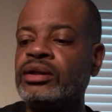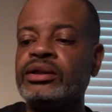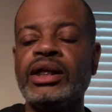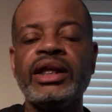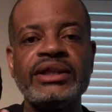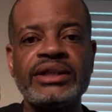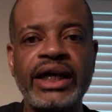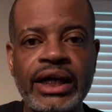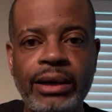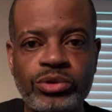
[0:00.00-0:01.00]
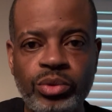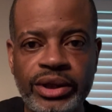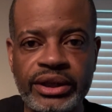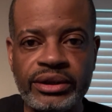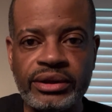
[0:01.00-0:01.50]
the lens that comes with
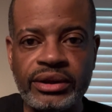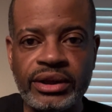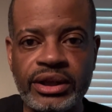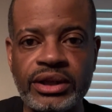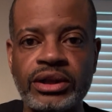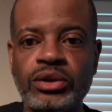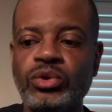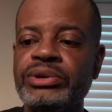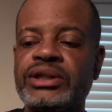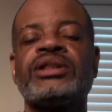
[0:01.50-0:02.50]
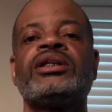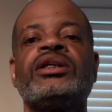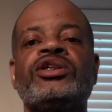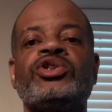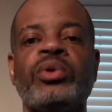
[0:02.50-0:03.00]
it is a Lumix
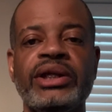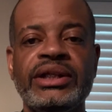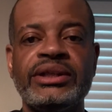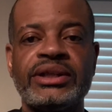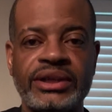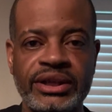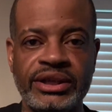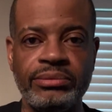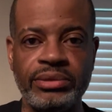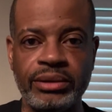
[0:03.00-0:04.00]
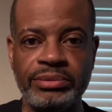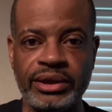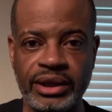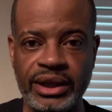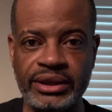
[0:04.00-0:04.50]
20 to
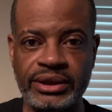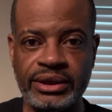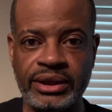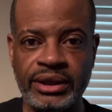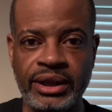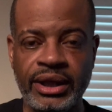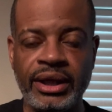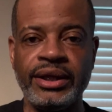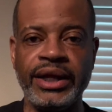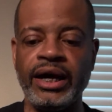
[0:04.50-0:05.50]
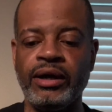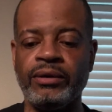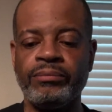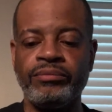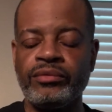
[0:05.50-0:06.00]
60mm lens. Now,
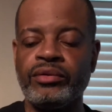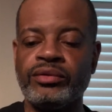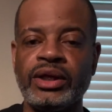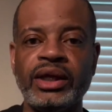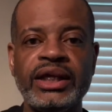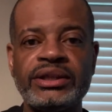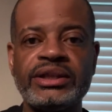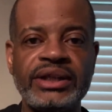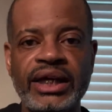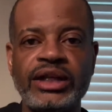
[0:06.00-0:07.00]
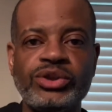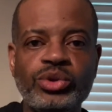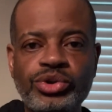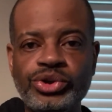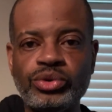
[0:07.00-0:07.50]
the lenses that I
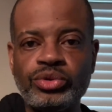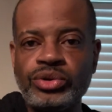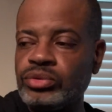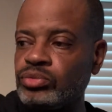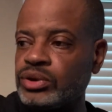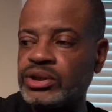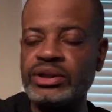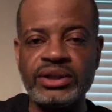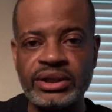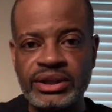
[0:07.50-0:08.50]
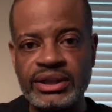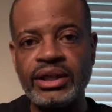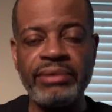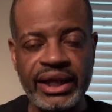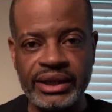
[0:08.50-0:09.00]
do use, which is the
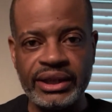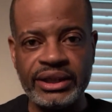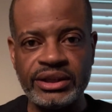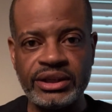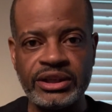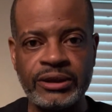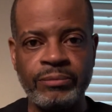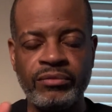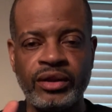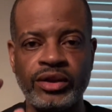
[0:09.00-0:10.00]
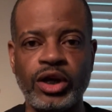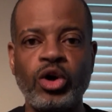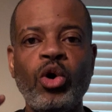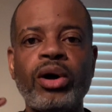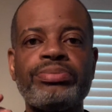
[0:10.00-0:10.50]
cinematic lenses, they're
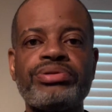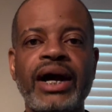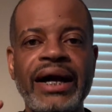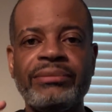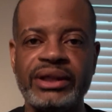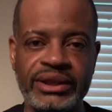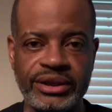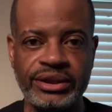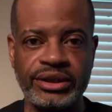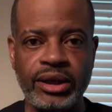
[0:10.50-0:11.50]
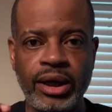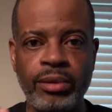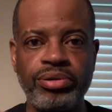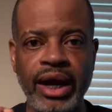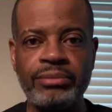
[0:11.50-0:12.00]
called prime lenses.
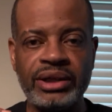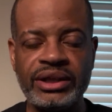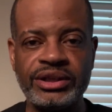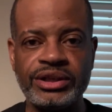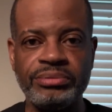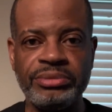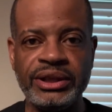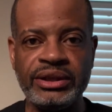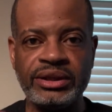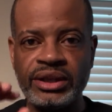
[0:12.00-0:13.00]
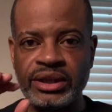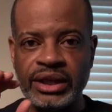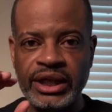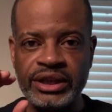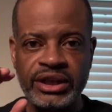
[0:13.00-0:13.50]
Prime lenses mean
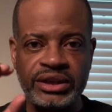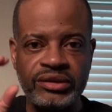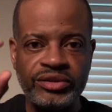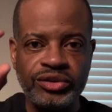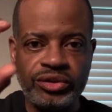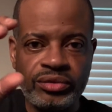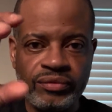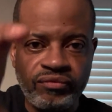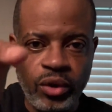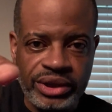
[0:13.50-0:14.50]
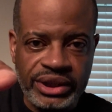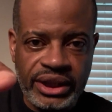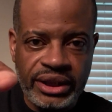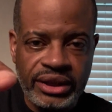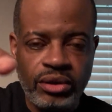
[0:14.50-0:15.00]
it doesn't focus
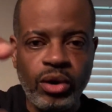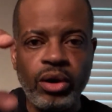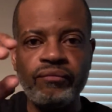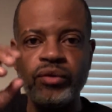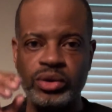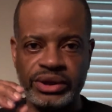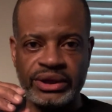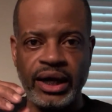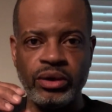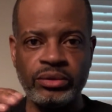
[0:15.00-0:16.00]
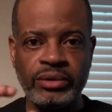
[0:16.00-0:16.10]
in or focus out.